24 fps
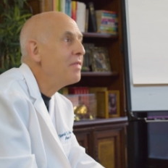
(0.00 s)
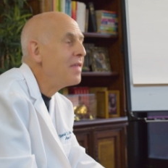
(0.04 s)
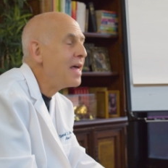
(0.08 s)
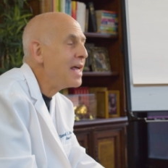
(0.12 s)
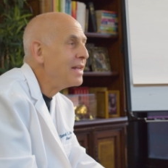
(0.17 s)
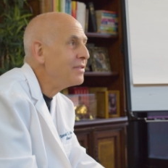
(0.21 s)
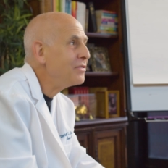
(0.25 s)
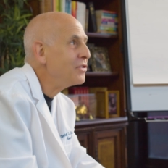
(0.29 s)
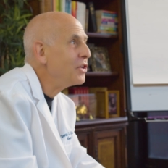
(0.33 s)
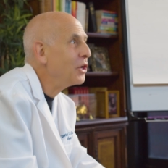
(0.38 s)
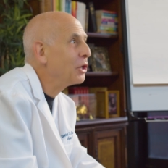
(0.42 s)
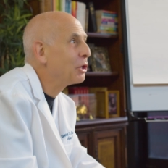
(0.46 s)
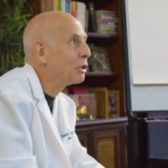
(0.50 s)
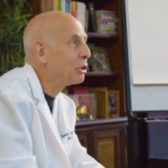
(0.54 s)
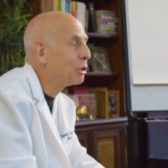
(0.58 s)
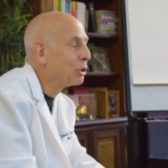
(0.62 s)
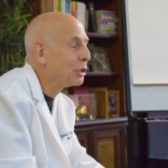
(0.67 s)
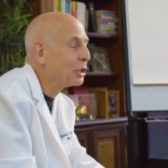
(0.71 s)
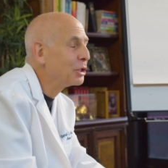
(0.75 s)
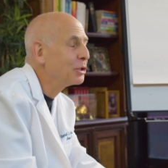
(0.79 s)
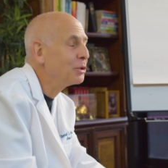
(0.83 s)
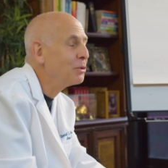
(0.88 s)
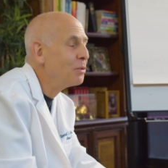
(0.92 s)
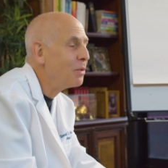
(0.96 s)
That's a
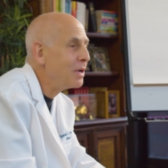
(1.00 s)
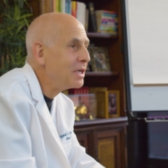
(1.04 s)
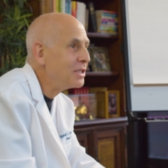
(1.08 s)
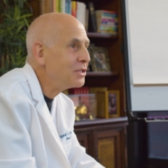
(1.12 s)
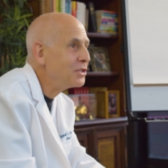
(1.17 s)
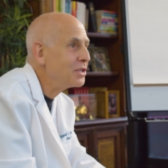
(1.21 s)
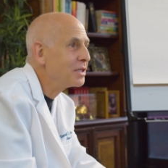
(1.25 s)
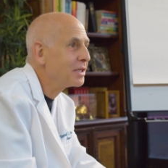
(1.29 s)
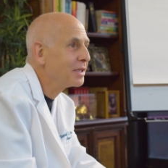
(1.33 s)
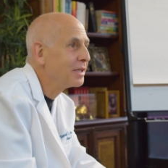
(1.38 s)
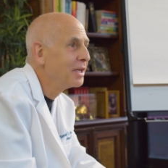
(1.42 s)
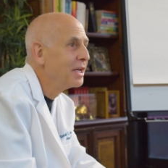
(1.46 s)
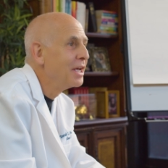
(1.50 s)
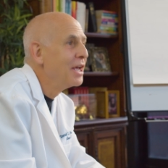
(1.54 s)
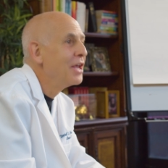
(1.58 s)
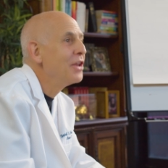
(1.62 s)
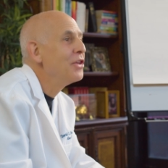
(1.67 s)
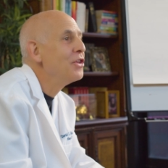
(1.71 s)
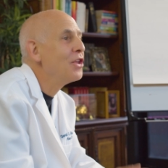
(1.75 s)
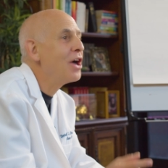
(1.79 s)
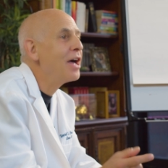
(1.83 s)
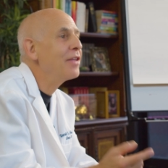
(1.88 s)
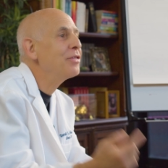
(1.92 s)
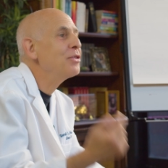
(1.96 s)
good question.
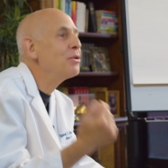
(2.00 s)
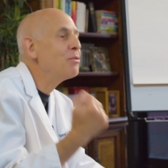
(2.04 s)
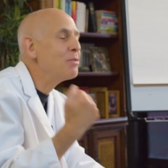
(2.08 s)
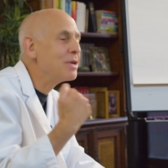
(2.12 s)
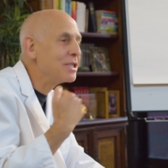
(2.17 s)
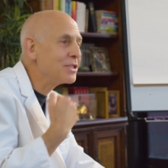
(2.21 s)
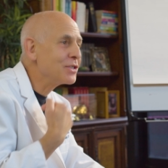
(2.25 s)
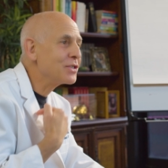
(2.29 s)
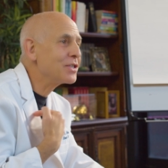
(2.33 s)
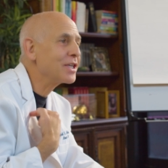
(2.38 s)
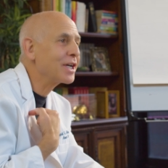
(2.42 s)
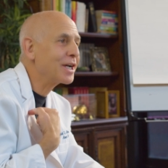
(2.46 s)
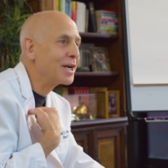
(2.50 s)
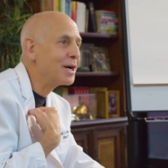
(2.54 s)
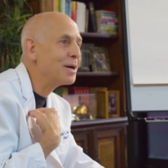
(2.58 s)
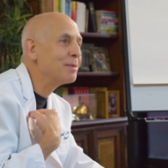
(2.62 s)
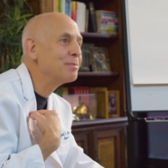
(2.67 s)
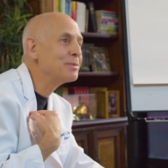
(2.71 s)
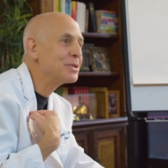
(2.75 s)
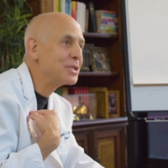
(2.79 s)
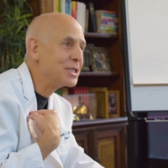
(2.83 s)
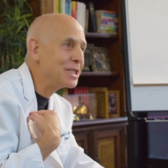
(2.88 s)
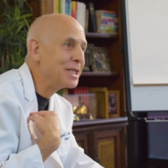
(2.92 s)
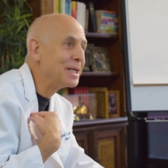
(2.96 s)
Not the ones that
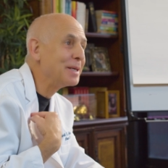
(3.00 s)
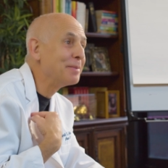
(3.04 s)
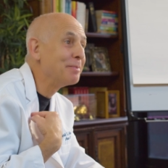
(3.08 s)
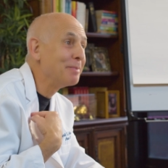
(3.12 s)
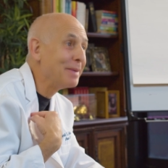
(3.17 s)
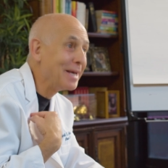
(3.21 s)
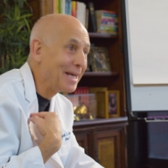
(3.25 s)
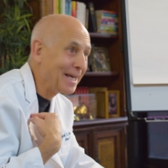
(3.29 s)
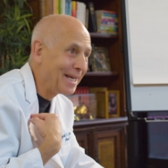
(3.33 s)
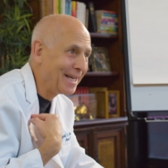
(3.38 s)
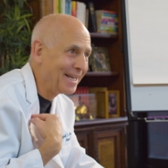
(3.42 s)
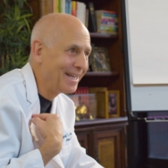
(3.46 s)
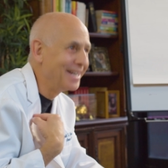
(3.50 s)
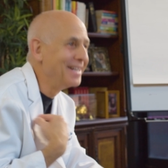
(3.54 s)
come see yeah.